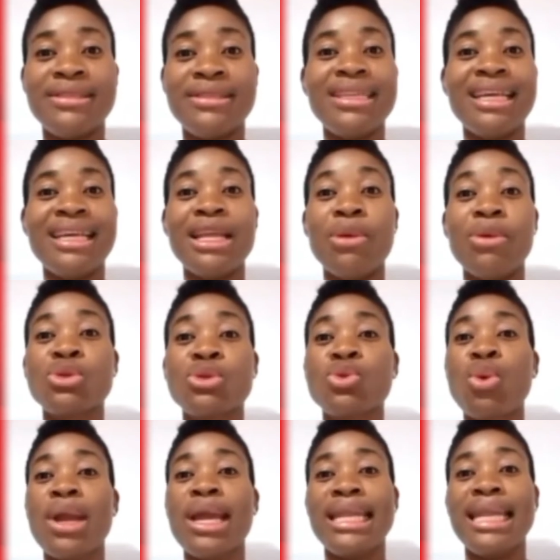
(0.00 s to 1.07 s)
you see that he was
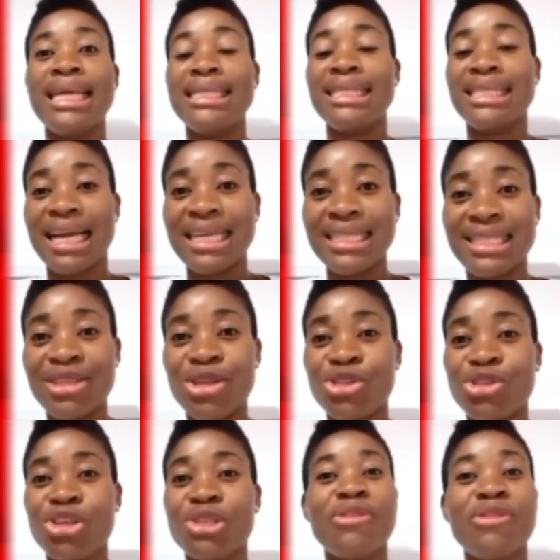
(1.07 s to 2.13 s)
so energized, not
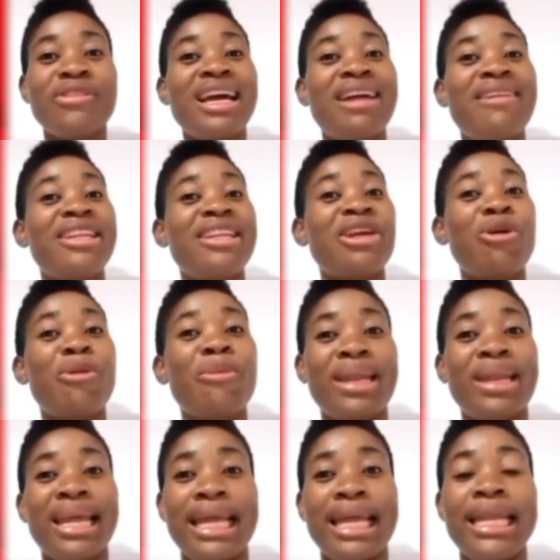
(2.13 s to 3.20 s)
just moving around the
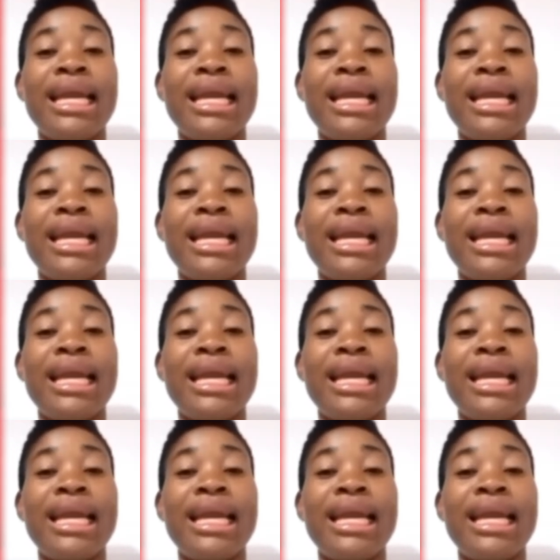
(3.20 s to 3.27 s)
compound again,